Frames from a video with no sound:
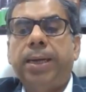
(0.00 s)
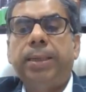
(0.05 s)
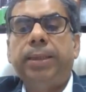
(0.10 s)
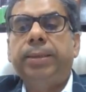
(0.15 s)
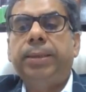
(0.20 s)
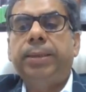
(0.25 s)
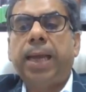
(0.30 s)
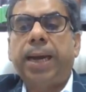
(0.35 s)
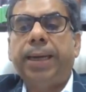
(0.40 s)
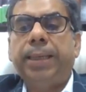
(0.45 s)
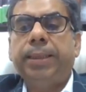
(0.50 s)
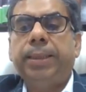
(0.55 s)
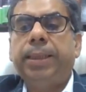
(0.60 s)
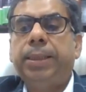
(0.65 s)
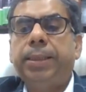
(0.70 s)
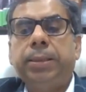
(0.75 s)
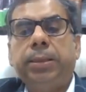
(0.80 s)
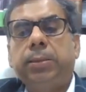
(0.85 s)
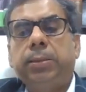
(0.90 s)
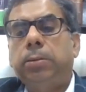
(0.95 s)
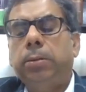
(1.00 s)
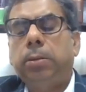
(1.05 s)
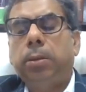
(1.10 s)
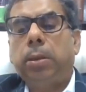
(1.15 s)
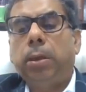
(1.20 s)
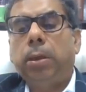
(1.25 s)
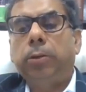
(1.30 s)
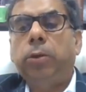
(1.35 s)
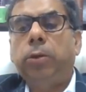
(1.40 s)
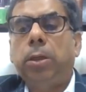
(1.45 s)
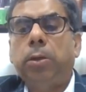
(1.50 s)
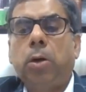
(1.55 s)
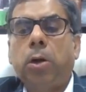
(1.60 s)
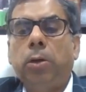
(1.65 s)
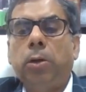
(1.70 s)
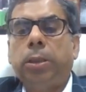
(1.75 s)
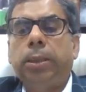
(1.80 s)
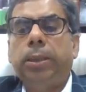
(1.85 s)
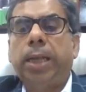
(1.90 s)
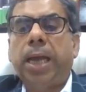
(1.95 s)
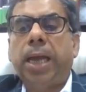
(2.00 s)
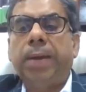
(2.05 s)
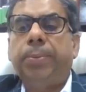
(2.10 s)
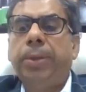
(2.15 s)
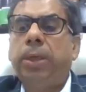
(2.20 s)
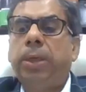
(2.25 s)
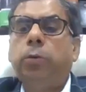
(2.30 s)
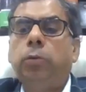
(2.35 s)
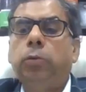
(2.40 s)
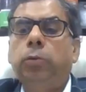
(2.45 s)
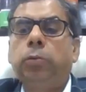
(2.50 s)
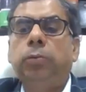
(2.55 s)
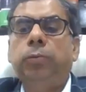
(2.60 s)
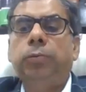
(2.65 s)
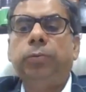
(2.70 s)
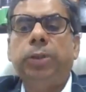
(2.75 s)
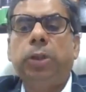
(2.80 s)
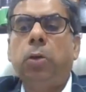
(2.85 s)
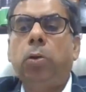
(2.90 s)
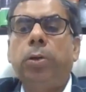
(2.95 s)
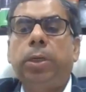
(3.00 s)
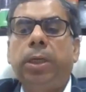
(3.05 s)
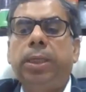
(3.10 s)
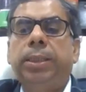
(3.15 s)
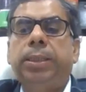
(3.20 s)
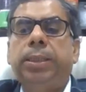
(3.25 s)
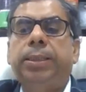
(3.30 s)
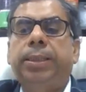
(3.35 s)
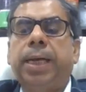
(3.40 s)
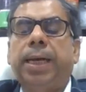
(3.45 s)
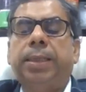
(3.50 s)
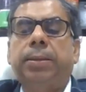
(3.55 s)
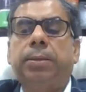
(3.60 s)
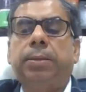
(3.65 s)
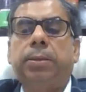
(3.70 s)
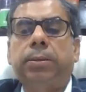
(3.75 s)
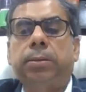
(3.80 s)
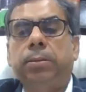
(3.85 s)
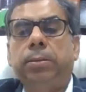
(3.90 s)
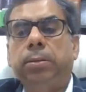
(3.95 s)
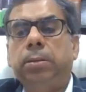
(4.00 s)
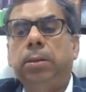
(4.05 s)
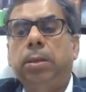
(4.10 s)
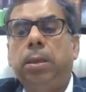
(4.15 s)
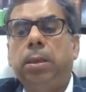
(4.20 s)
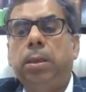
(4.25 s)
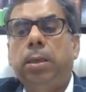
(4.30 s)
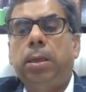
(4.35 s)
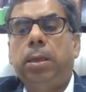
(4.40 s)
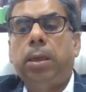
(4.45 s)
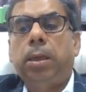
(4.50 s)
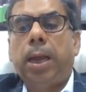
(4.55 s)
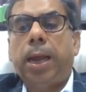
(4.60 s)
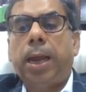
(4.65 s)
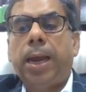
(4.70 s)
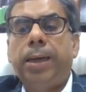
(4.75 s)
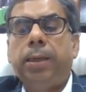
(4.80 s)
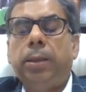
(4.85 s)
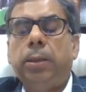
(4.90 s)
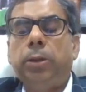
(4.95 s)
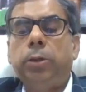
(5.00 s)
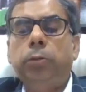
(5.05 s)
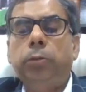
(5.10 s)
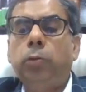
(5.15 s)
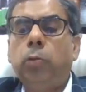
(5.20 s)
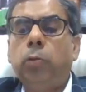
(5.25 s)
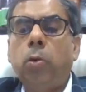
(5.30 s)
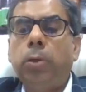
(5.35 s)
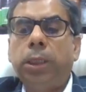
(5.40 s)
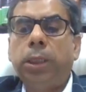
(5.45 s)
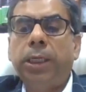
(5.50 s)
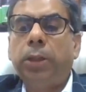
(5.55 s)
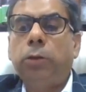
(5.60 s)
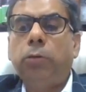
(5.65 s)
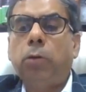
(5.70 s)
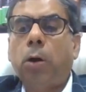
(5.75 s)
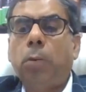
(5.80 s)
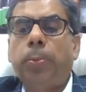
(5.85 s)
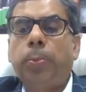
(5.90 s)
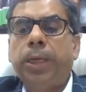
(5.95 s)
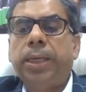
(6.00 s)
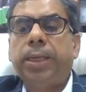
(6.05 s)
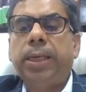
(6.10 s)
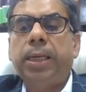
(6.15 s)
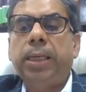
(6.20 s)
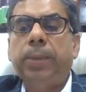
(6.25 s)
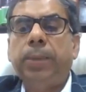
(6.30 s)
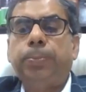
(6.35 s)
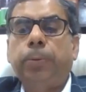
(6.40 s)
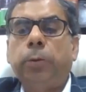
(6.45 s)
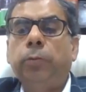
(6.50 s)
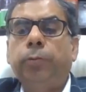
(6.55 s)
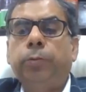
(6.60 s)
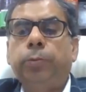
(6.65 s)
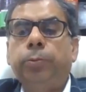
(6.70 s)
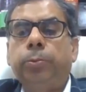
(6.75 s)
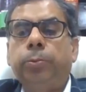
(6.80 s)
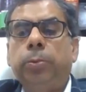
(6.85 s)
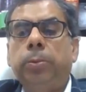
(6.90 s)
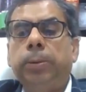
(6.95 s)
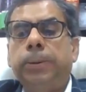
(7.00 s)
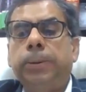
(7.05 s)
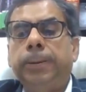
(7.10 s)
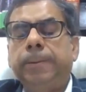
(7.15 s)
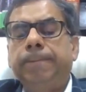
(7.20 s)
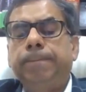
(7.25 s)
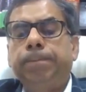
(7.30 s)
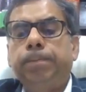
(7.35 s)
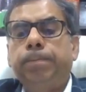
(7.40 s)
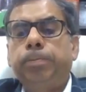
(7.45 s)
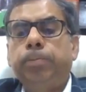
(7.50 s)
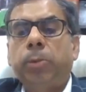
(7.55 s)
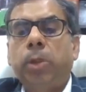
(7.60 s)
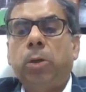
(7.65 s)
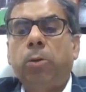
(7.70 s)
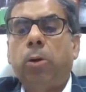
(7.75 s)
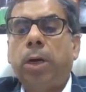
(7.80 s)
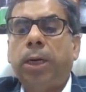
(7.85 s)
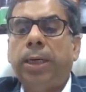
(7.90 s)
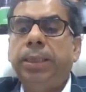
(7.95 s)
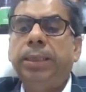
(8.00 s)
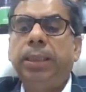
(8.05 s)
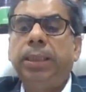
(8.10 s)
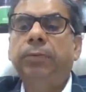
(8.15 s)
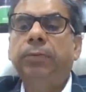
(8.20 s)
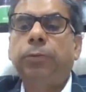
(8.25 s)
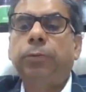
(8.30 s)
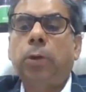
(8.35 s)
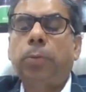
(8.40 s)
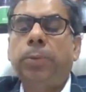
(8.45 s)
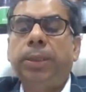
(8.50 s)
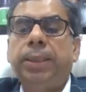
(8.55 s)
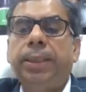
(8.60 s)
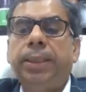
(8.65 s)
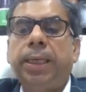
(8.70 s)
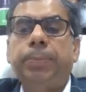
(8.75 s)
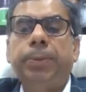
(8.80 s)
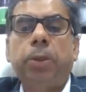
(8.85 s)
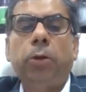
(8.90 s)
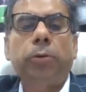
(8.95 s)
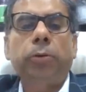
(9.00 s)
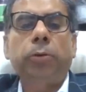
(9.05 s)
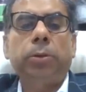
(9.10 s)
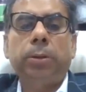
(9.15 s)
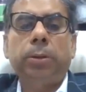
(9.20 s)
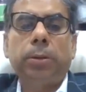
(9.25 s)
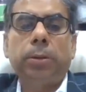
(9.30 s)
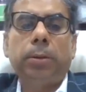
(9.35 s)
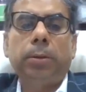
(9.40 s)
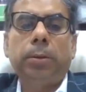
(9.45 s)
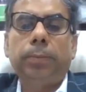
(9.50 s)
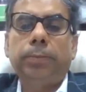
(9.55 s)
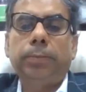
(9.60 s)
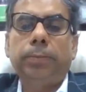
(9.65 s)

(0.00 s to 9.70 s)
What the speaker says: And in that case, you are not liable to withhold any tax, and you don't need to obtain any proof or anything from India, because